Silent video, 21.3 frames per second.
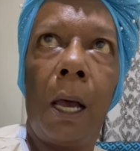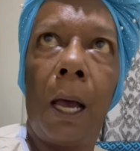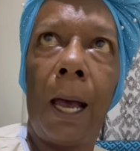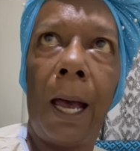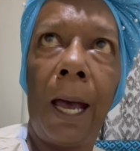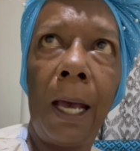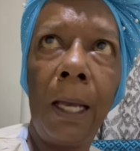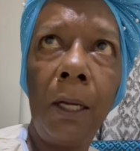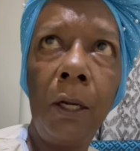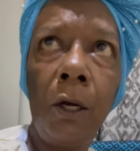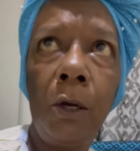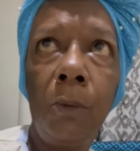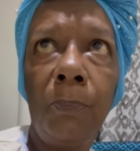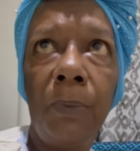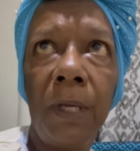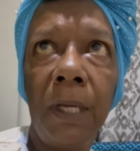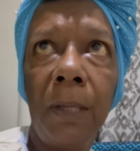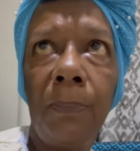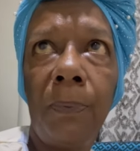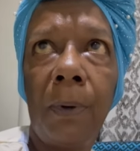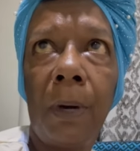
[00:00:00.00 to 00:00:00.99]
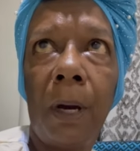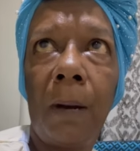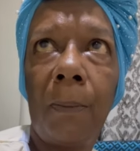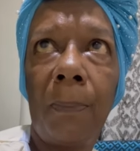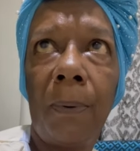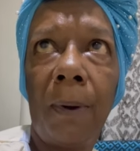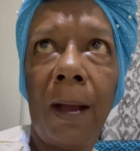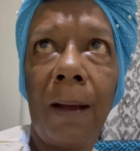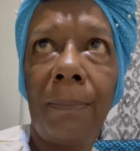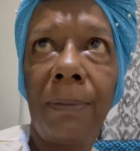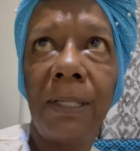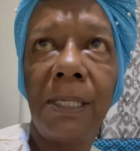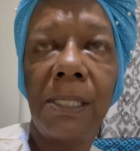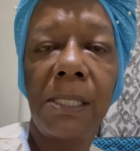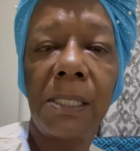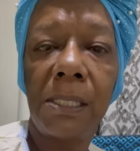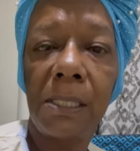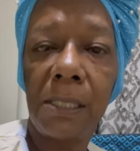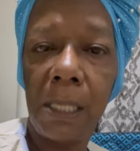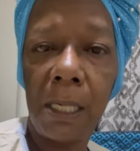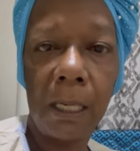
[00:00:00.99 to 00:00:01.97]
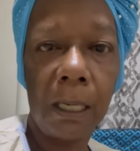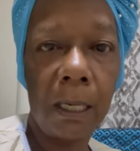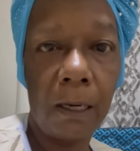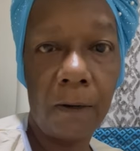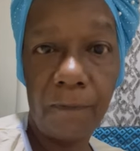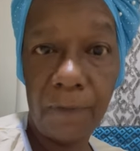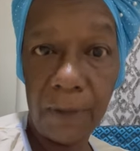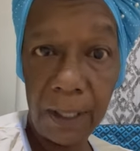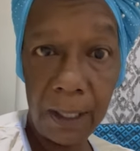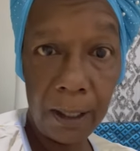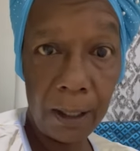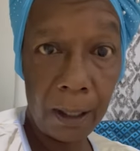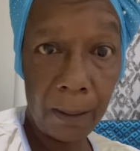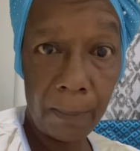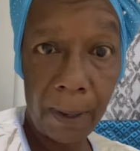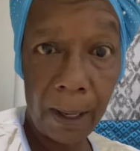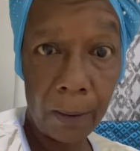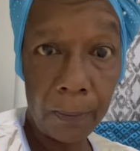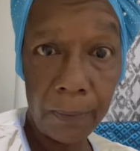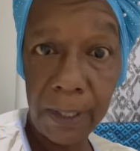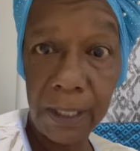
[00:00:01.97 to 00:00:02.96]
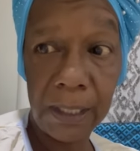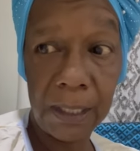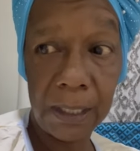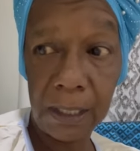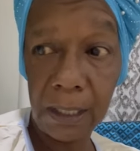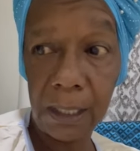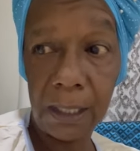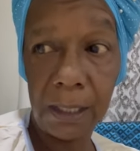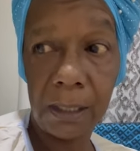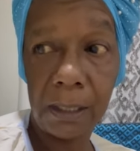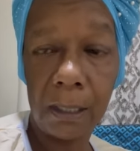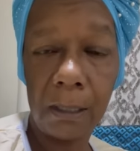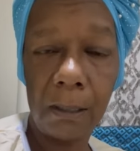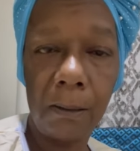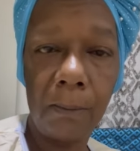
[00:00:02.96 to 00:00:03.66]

I know people are probably sick of hearing about Reesa Teesa,